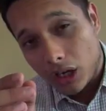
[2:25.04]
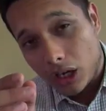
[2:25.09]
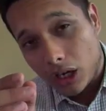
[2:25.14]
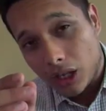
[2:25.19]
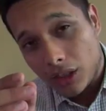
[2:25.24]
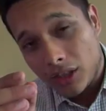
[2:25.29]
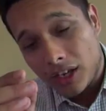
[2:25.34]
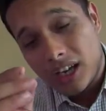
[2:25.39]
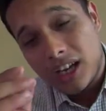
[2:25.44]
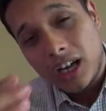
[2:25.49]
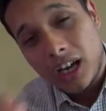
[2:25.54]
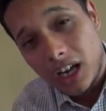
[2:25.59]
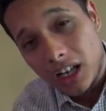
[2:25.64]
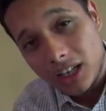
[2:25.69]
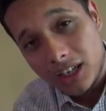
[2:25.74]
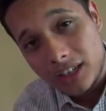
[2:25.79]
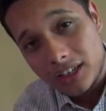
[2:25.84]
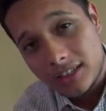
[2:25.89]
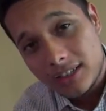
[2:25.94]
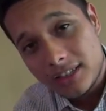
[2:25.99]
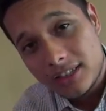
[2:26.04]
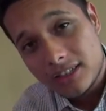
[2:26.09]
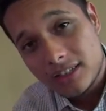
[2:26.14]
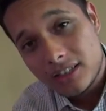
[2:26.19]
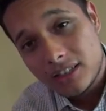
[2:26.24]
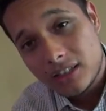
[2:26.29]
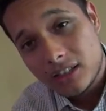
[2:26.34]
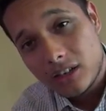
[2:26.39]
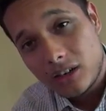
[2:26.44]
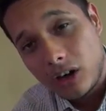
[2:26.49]
The colors
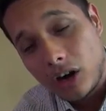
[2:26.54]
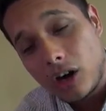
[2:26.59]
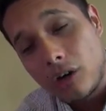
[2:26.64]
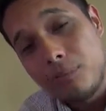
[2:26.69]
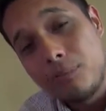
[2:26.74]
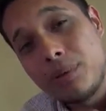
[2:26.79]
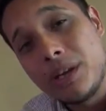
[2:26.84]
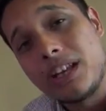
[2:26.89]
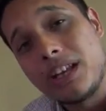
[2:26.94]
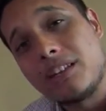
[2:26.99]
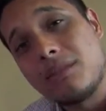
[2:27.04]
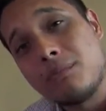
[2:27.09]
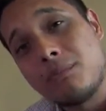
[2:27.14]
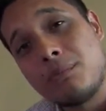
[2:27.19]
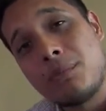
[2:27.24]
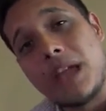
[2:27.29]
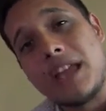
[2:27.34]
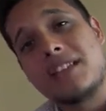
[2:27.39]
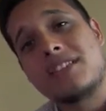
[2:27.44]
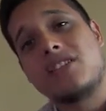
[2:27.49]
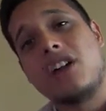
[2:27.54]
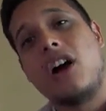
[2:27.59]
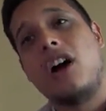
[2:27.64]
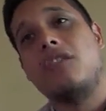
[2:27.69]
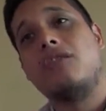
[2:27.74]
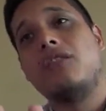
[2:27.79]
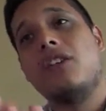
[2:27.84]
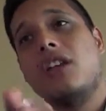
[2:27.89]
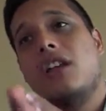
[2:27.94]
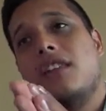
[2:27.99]
are picked based
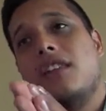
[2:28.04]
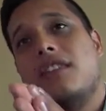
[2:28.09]
off